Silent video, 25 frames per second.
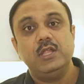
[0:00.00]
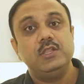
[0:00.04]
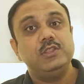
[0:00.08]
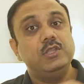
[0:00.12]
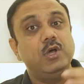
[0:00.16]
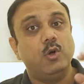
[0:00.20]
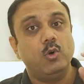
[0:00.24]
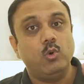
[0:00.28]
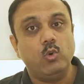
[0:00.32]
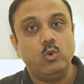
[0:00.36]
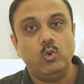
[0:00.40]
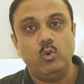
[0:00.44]

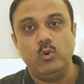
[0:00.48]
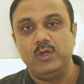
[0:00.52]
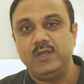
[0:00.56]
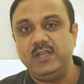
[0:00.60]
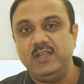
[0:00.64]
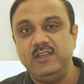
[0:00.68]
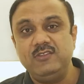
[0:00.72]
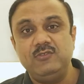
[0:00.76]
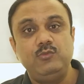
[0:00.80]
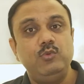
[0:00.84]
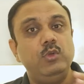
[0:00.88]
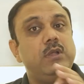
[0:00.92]
the
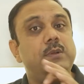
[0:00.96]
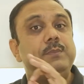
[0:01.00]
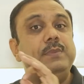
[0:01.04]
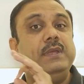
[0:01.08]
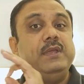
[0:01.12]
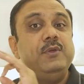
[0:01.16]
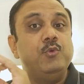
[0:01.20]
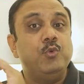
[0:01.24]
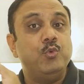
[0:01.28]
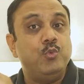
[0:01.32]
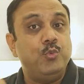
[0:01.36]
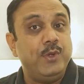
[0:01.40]
overheads will
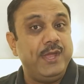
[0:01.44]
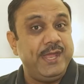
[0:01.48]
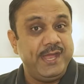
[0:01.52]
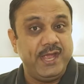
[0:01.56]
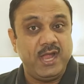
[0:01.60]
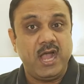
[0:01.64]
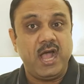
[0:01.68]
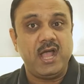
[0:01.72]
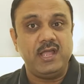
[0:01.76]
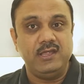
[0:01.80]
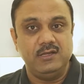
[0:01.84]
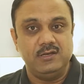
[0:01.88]
be way
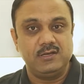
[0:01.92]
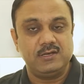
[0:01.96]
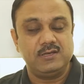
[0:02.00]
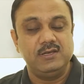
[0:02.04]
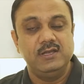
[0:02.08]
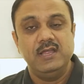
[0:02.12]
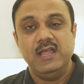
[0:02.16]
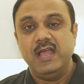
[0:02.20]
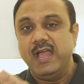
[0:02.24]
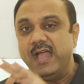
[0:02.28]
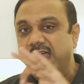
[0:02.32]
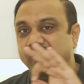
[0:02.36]
higher